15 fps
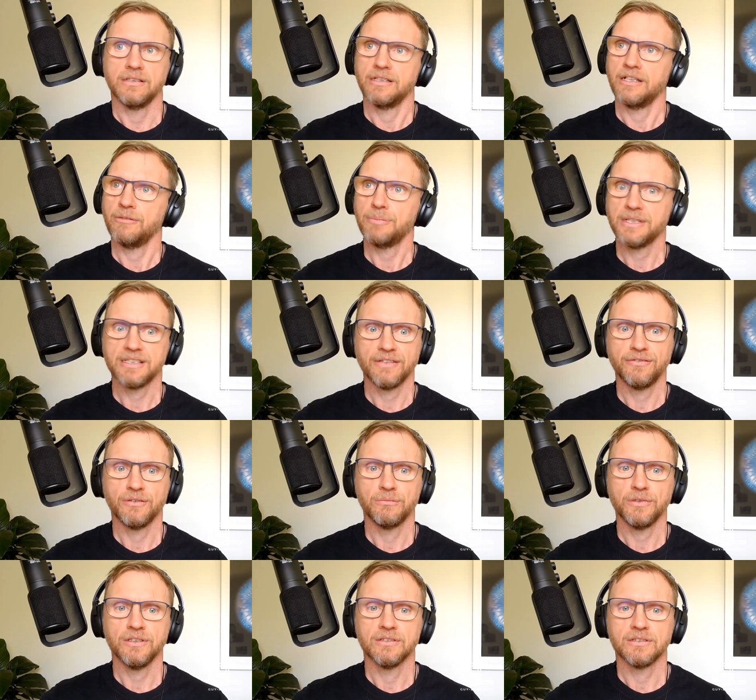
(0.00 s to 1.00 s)
it'd be a
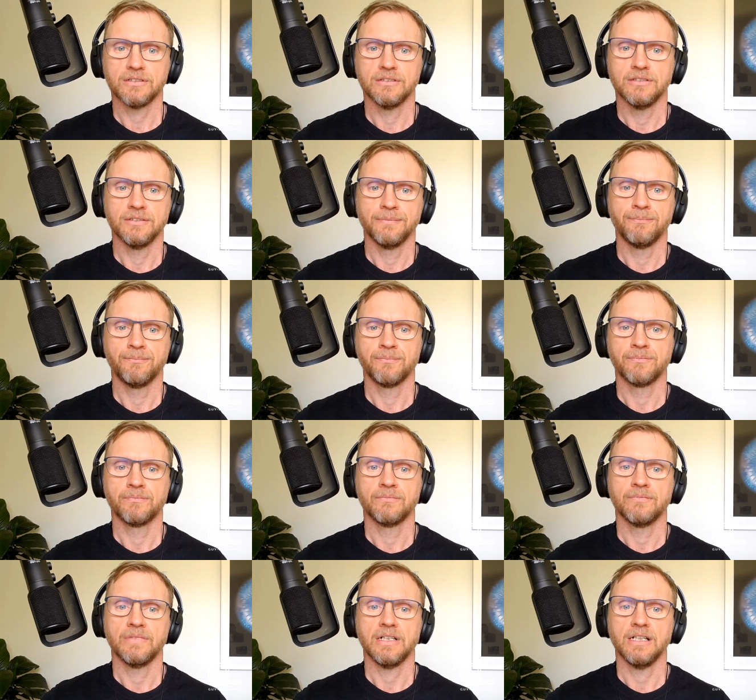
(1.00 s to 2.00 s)
different world,
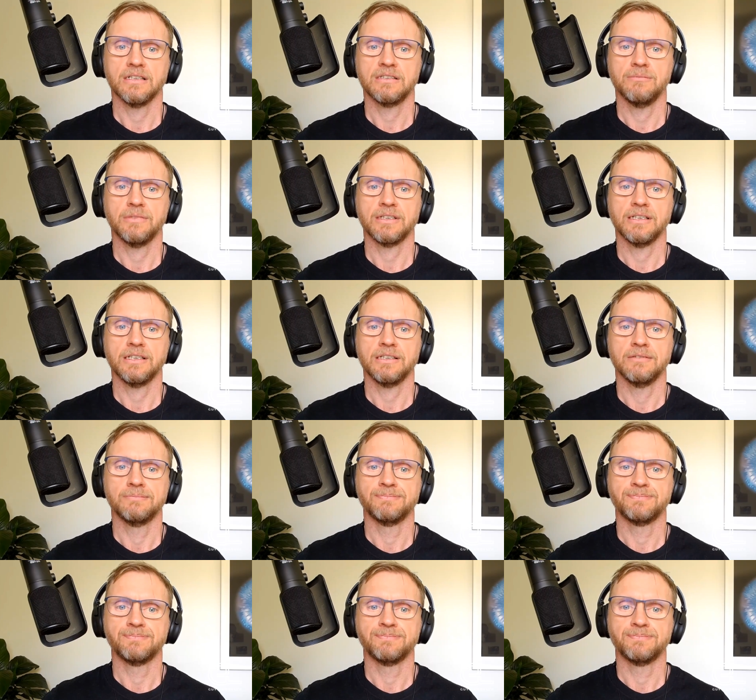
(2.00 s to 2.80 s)
ultimately,